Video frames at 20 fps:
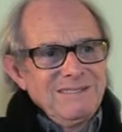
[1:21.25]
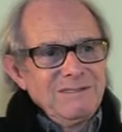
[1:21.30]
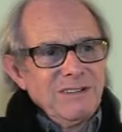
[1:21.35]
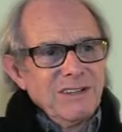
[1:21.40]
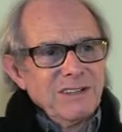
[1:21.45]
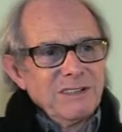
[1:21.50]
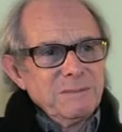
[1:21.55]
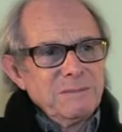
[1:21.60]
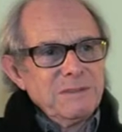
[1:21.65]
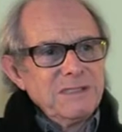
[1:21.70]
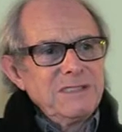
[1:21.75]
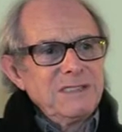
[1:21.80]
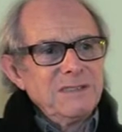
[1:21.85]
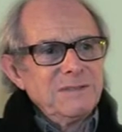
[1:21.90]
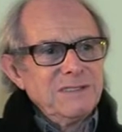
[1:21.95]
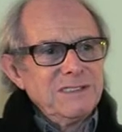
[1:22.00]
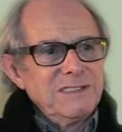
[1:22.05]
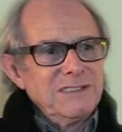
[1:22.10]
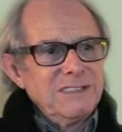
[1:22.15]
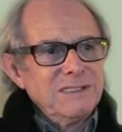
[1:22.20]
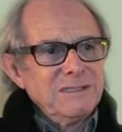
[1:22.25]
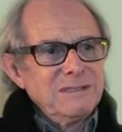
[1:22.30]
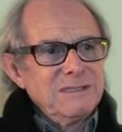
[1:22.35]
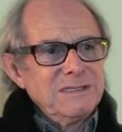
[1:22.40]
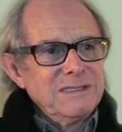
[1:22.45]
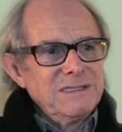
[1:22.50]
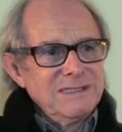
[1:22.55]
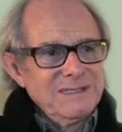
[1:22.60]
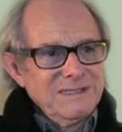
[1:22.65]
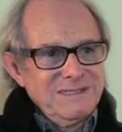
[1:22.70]
rather mischievous
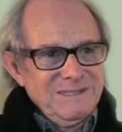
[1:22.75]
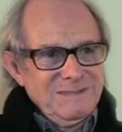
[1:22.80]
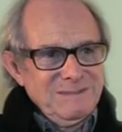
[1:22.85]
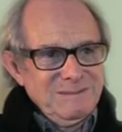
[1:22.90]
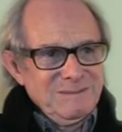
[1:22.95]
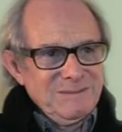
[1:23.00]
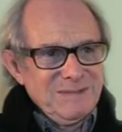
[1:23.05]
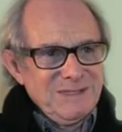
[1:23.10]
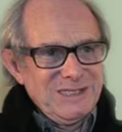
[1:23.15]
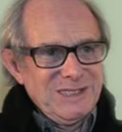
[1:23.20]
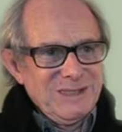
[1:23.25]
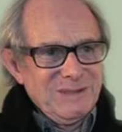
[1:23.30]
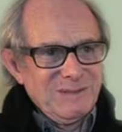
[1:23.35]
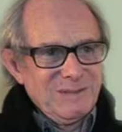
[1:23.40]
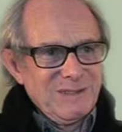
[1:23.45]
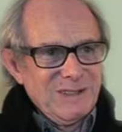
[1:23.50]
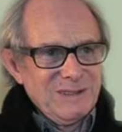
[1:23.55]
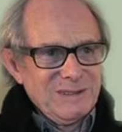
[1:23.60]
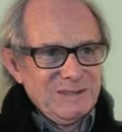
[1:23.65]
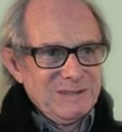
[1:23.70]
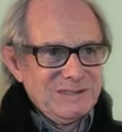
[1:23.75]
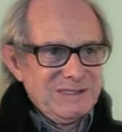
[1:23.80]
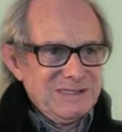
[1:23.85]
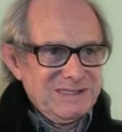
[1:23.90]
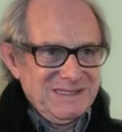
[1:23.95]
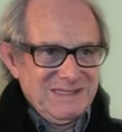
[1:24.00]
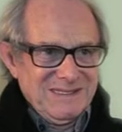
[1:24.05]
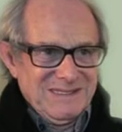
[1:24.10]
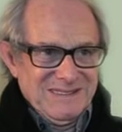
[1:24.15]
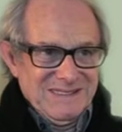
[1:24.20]
use, which involves